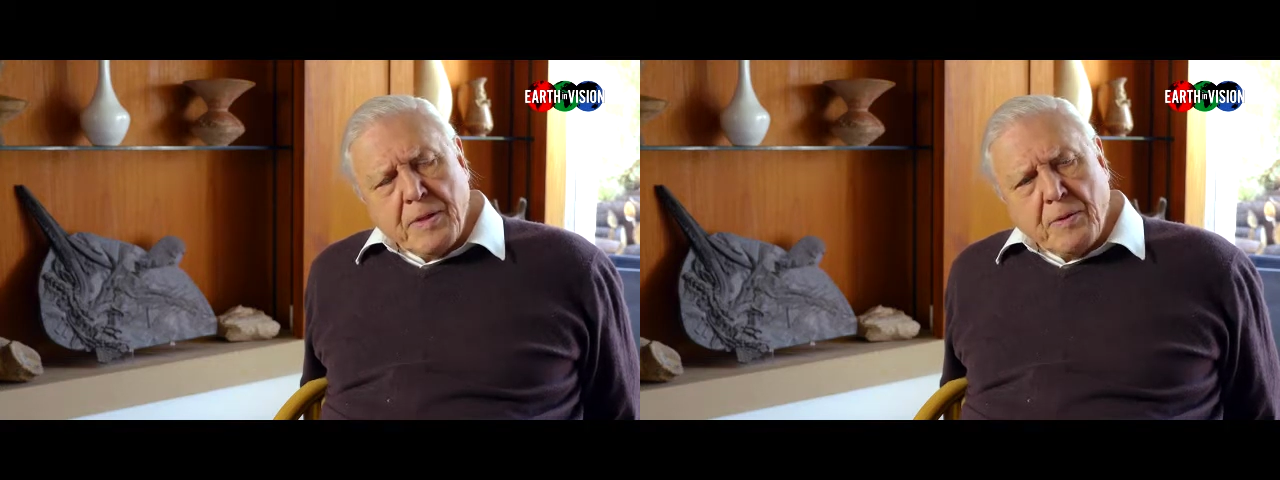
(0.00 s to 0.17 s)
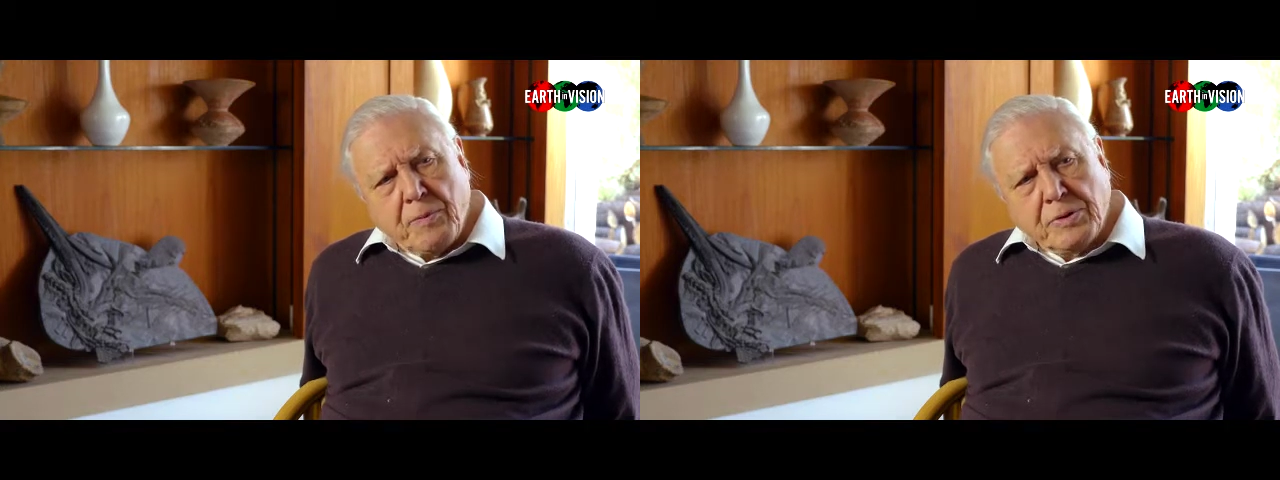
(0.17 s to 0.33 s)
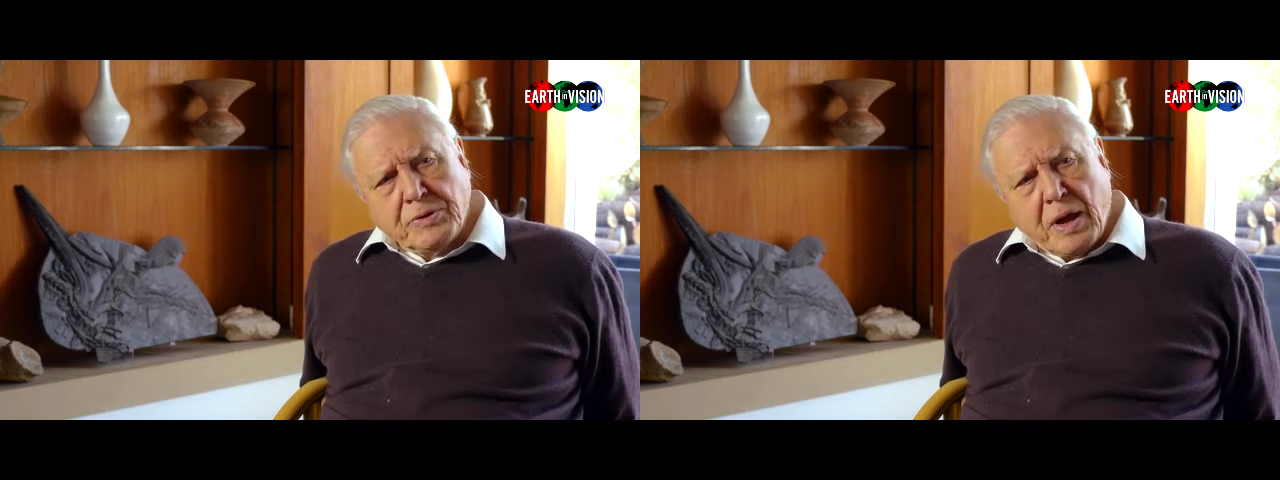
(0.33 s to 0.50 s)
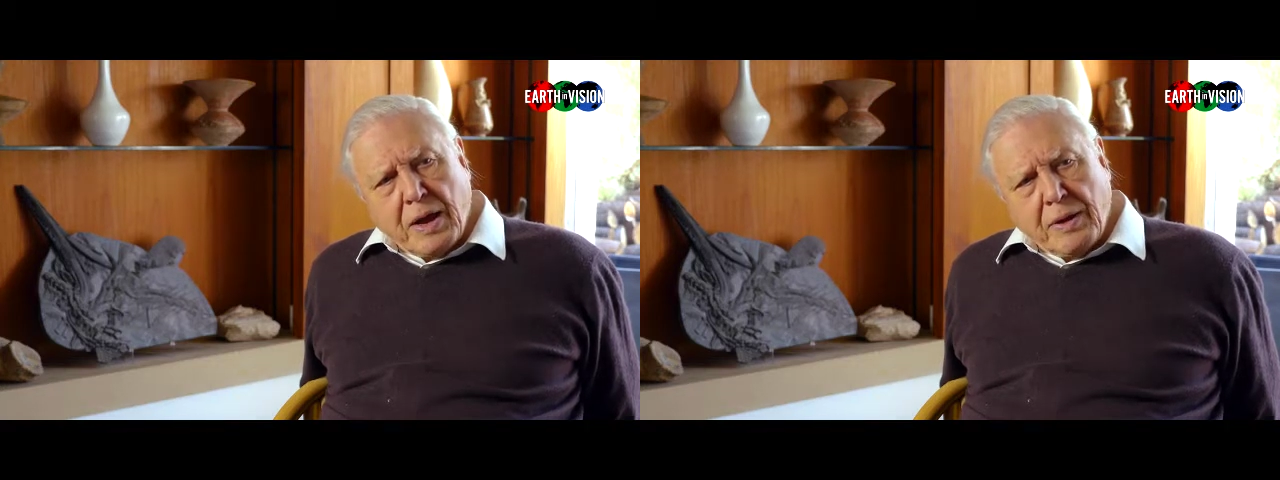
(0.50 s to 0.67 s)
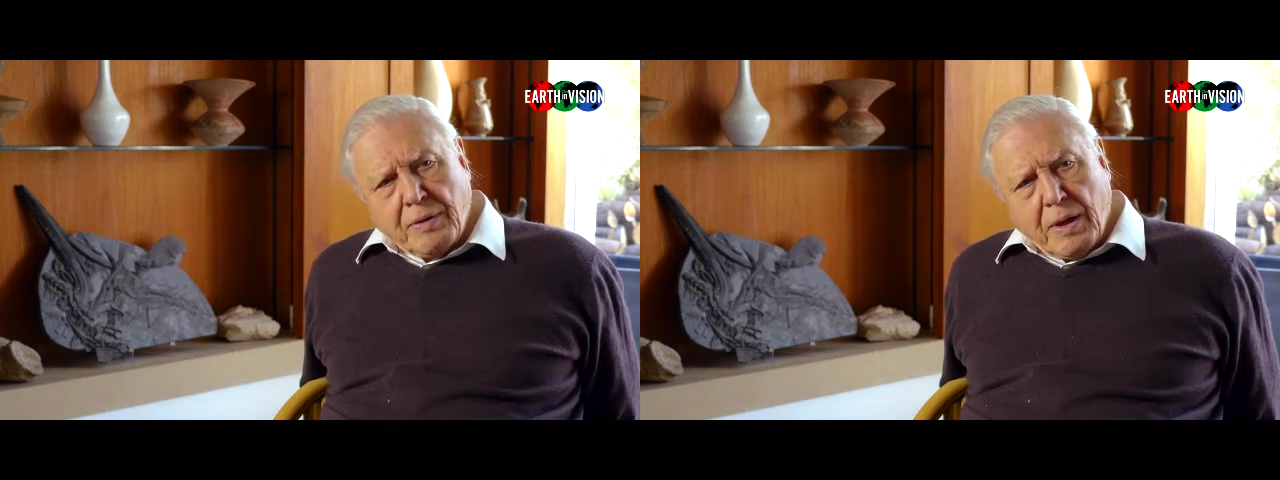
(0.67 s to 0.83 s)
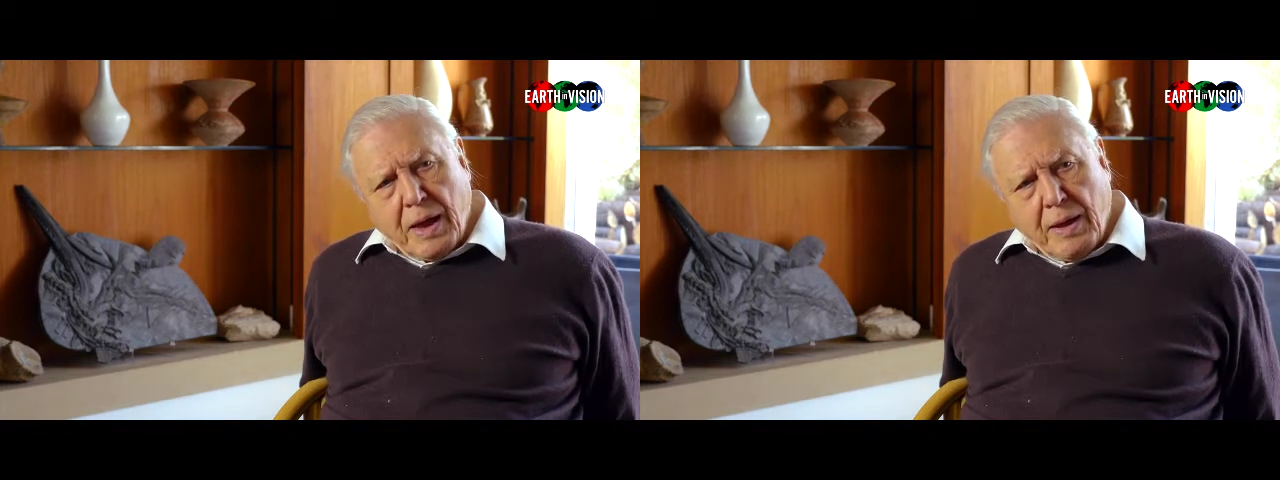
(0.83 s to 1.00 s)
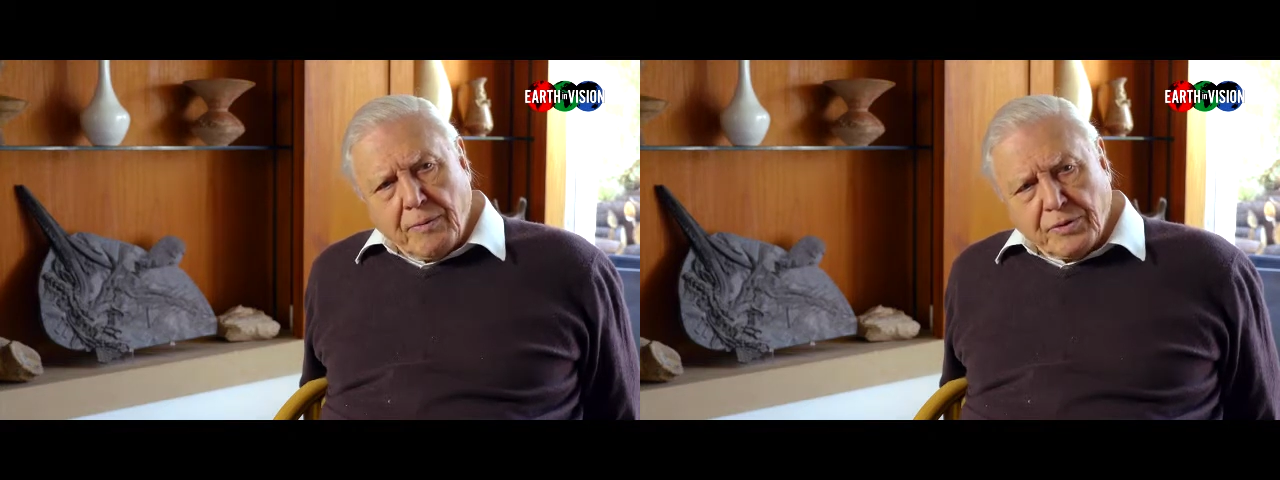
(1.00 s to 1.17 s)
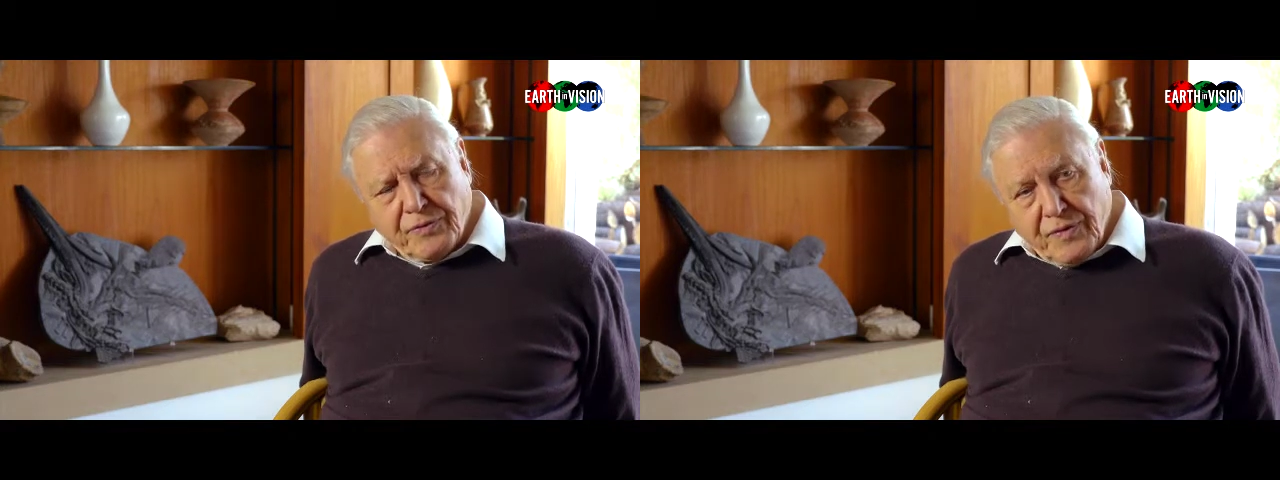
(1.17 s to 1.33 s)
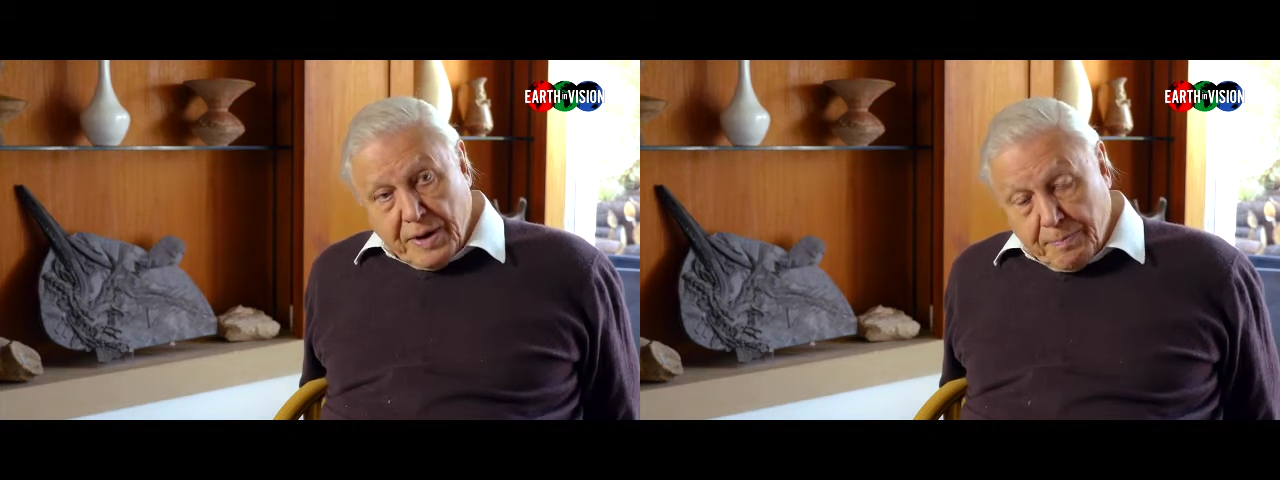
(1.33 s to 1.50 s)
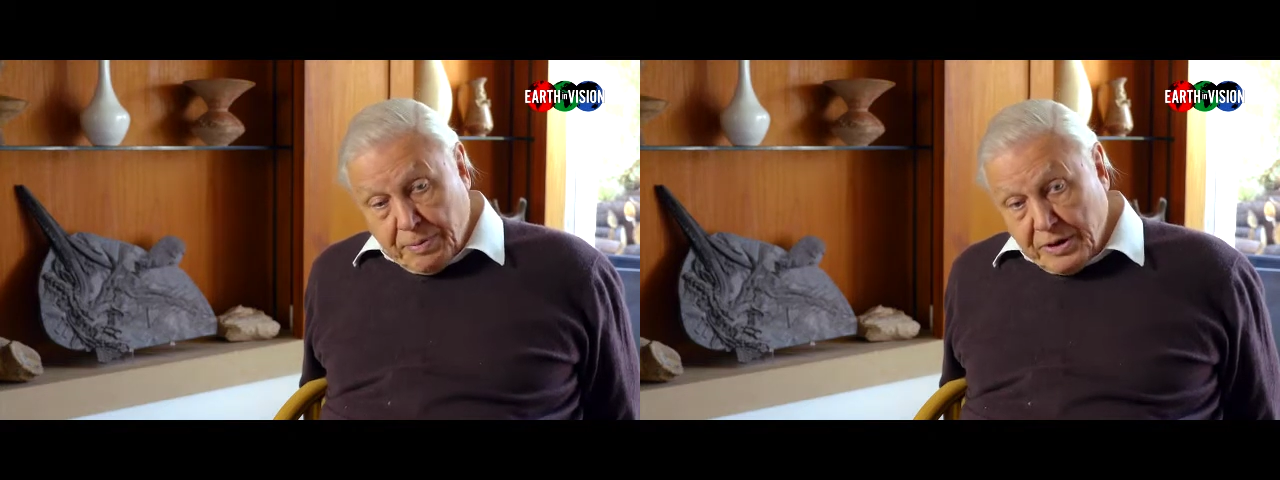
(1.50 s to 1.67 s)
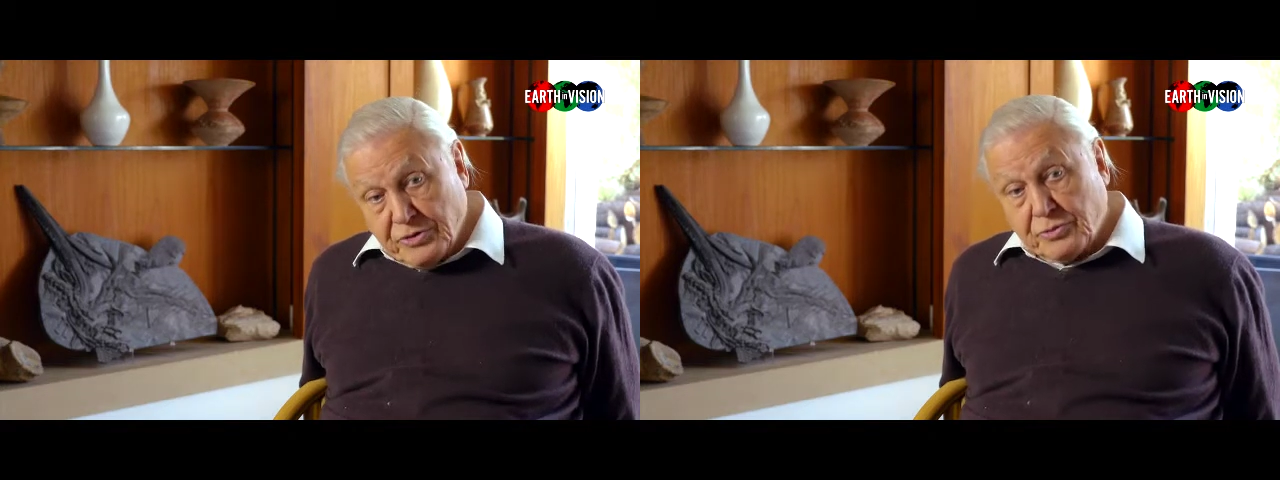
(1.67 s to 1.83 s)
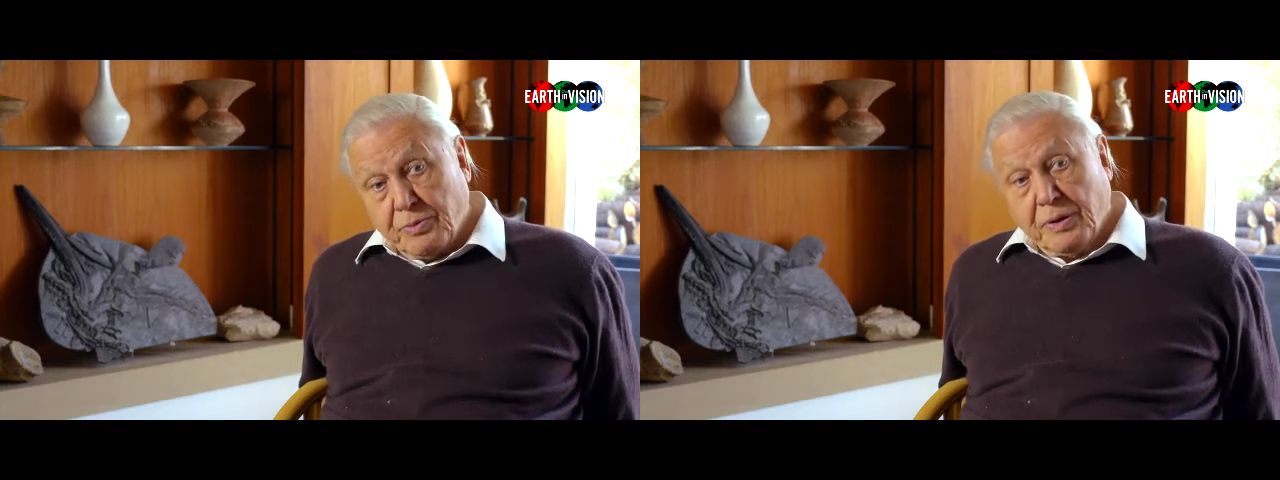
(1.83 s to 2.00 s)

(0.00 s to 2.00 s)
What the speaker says: which I was very pleased